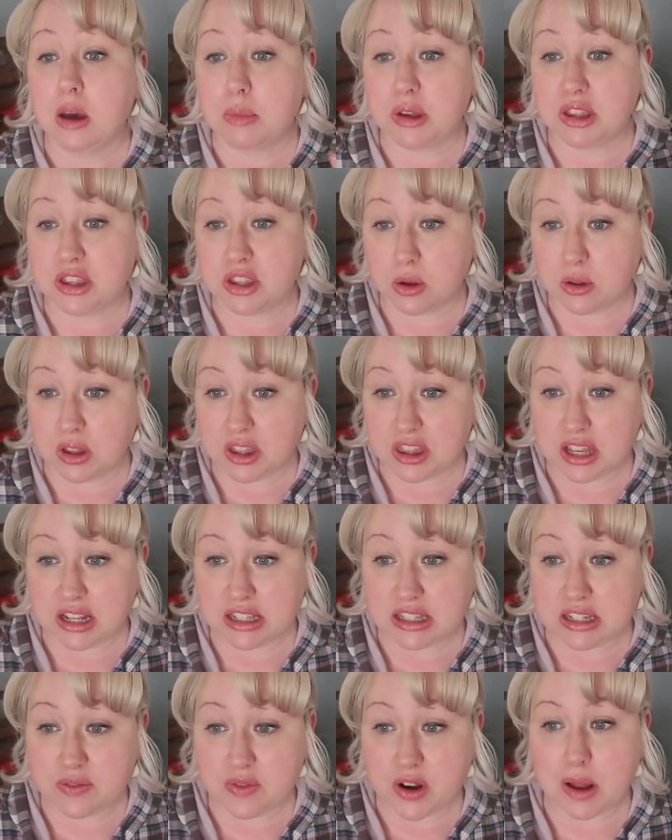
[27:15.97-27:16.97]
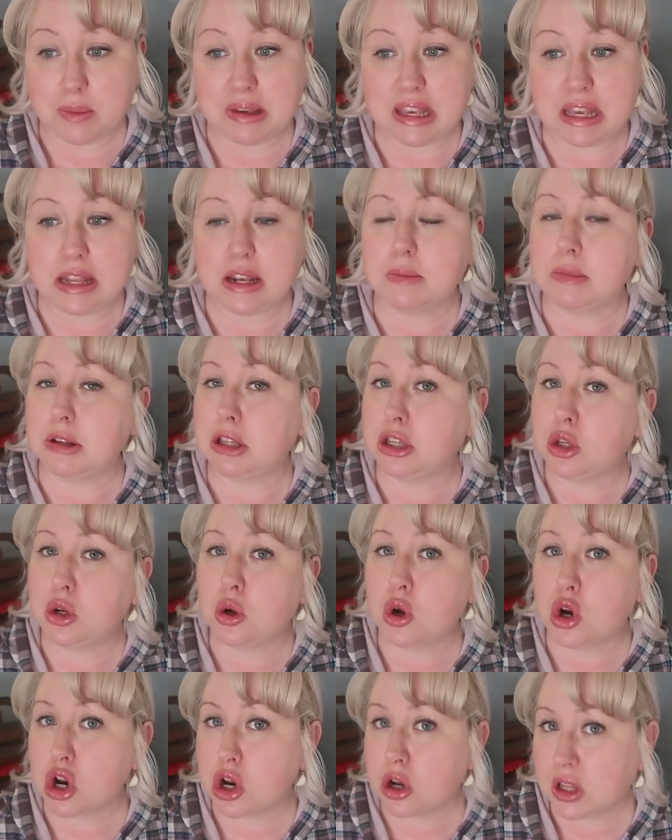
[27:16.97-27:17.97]
But the only thing different, I'm getting them a
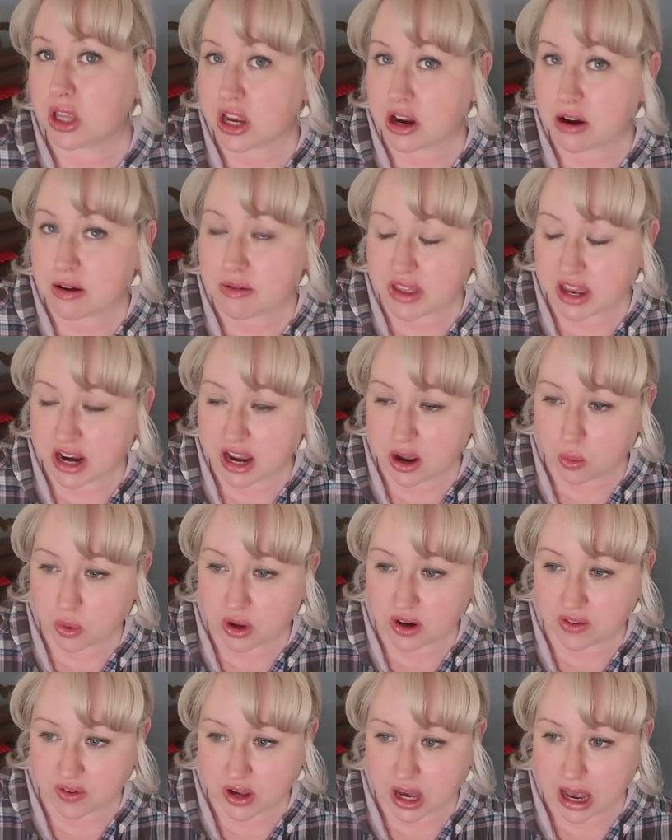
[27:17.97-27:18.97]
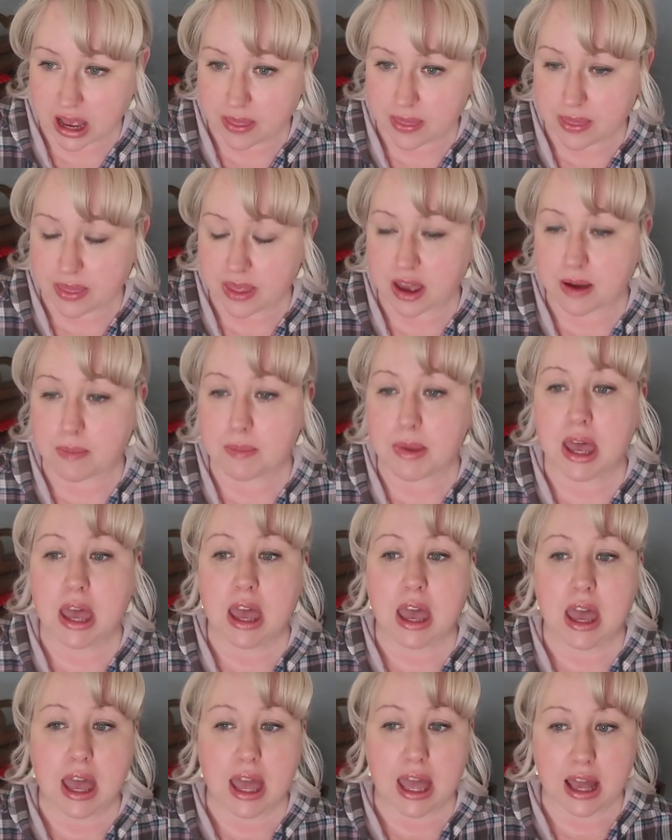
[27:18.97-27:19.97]
little earlier than I would have gotten them
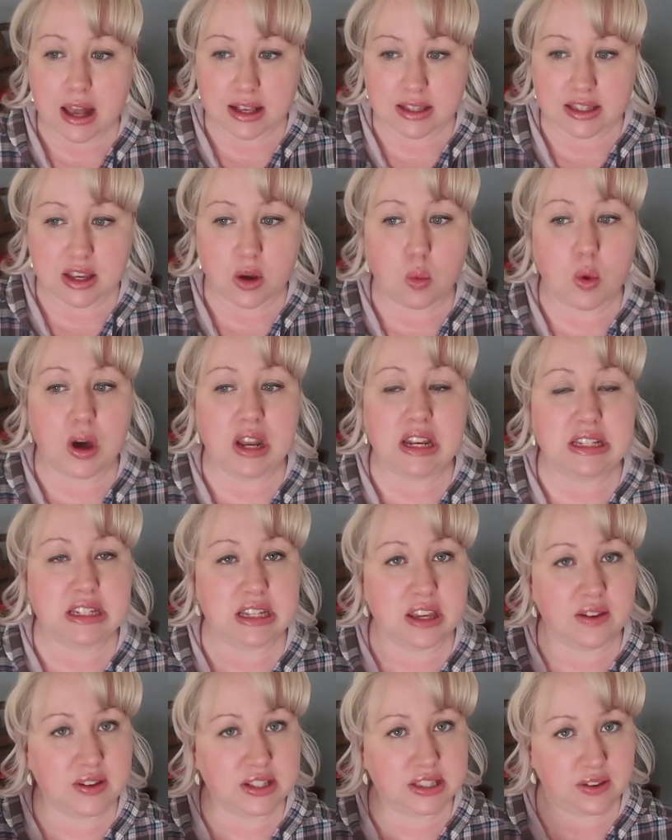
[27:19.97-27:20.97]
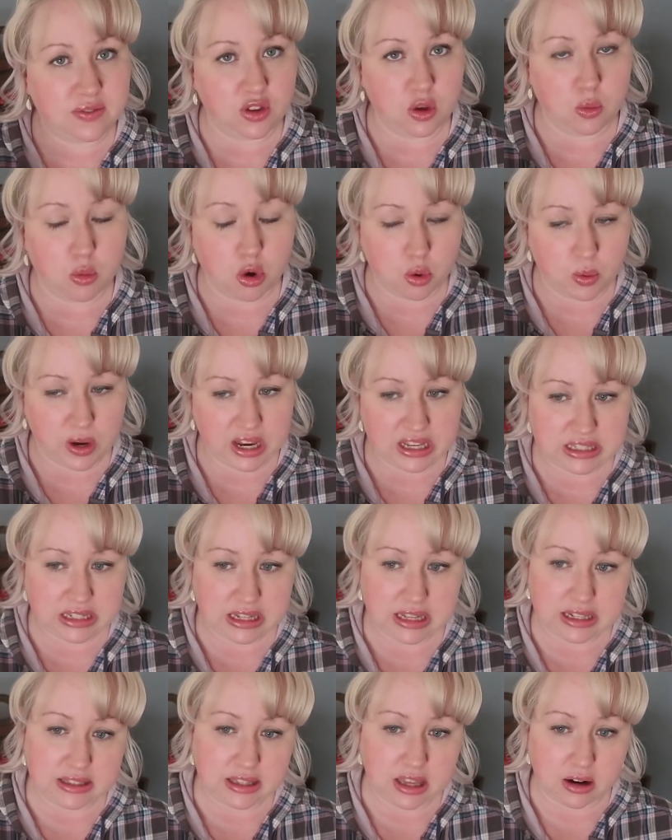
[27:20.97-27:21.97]
because I wanted to give us a few more weeks
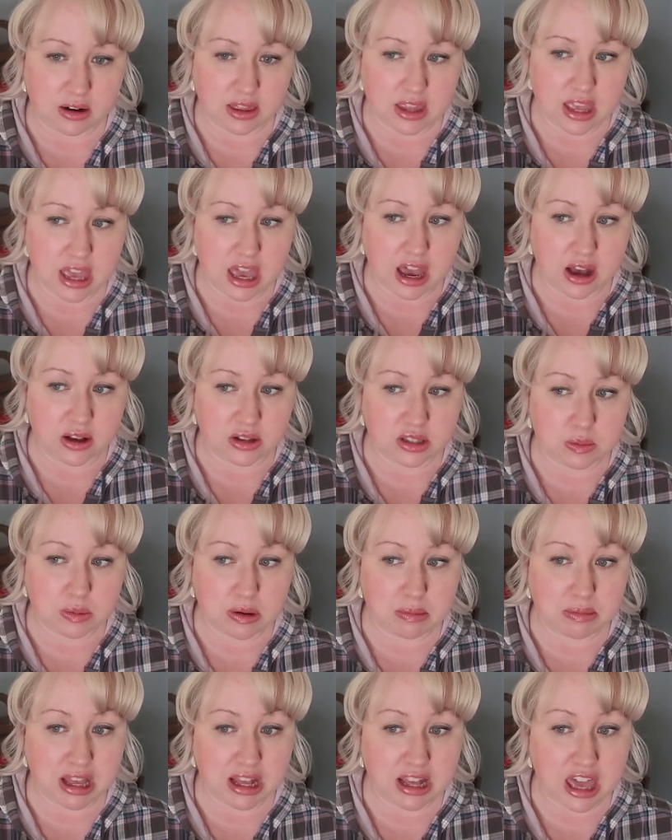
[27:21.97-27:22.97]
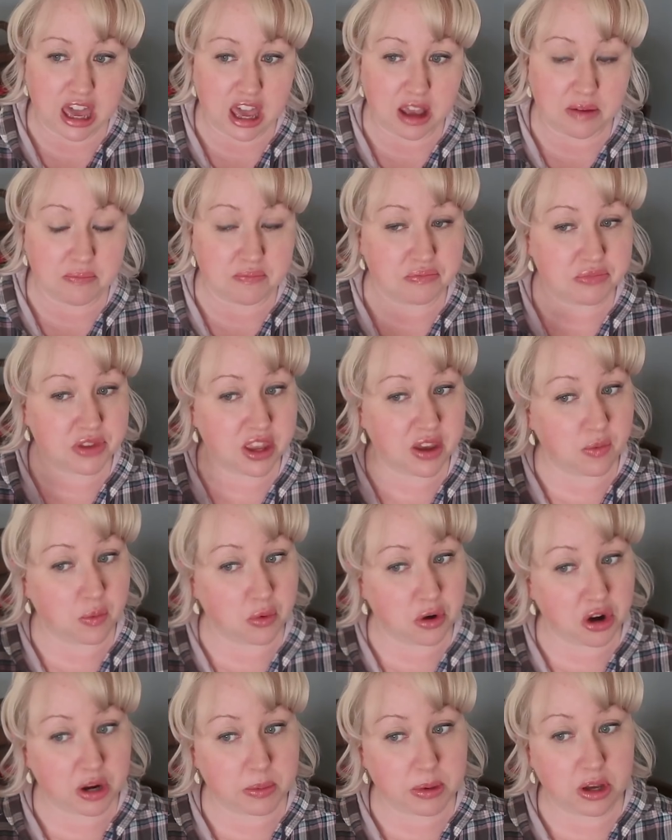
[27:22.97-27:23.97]
to get settled in the house. But I'm like, hey, if
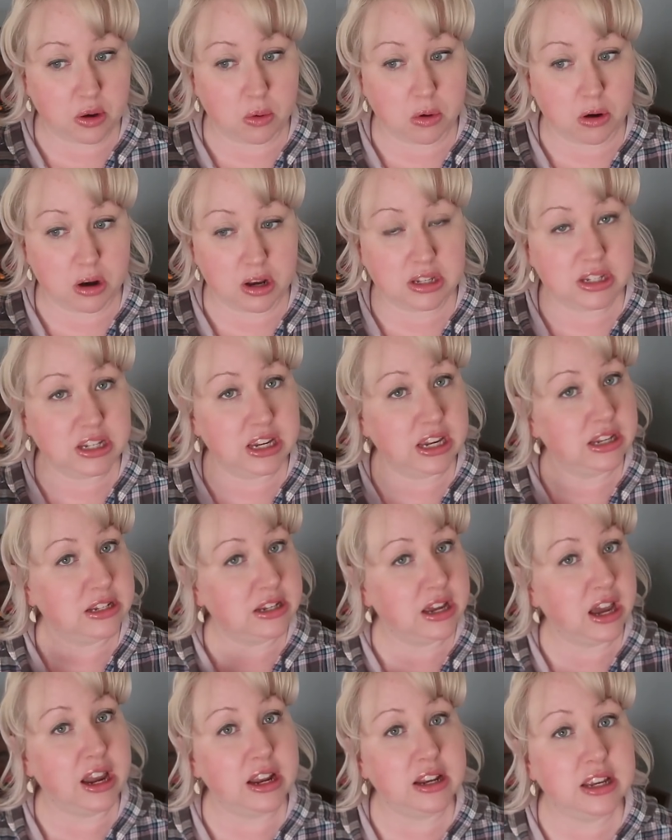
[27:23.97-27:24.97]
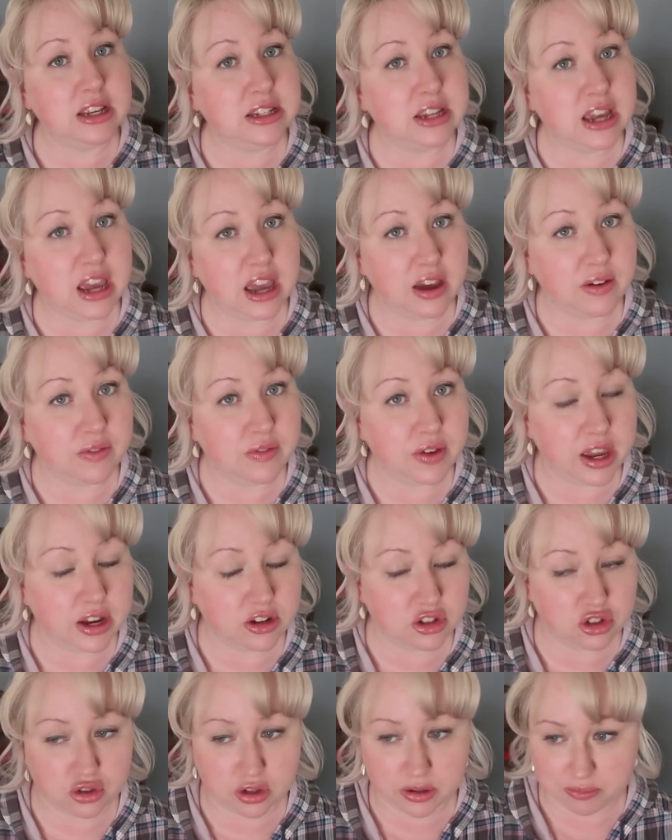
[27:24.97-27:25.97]
we're gonna be quarantined, I need to have
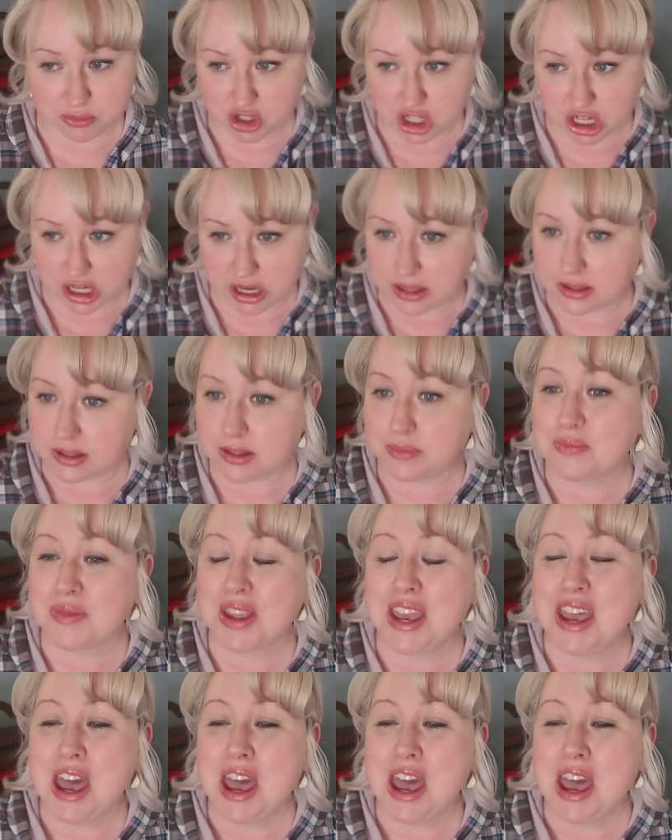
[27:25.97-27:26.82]
extra chickens.